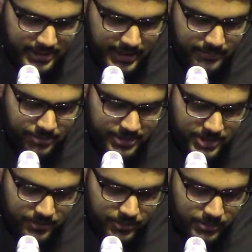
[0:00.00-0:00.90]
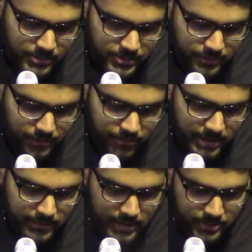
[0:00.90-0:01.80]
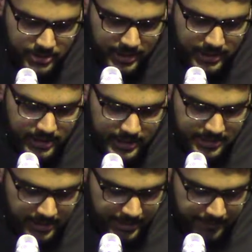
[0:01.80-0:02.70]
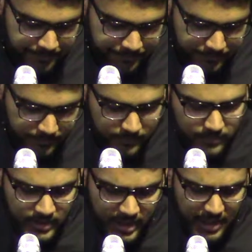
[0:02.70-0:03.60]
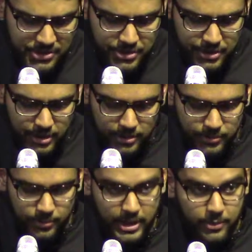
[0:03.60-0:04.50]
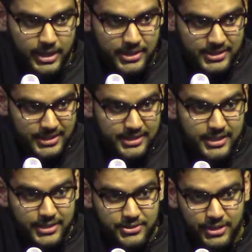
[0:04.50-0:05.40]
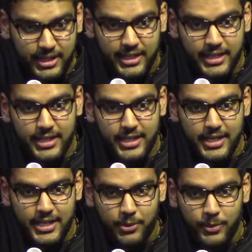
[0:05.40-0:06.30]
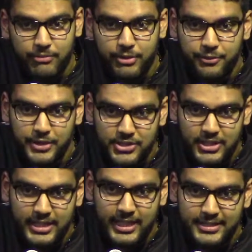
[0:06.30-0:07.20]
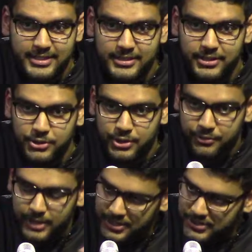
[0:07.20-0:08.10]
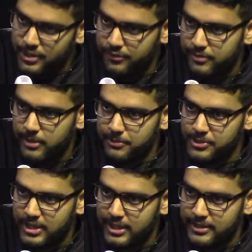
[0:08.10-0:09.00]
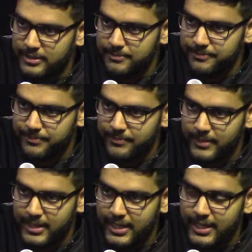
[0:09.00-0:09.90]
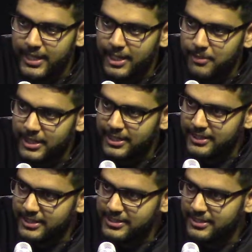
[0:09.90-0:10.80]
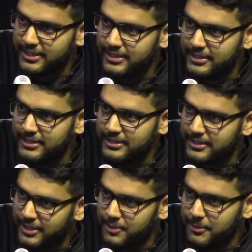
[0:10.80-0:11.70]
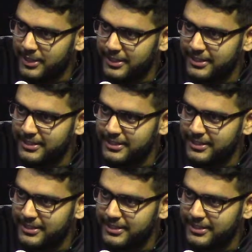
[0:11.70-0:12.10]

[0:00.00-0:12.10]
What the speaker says: and principles from Imam Hussain alayhi salam. As you know, where we are seated here today, we have officially entered the University of Imam Hussain. Hai hamari darska Karbala,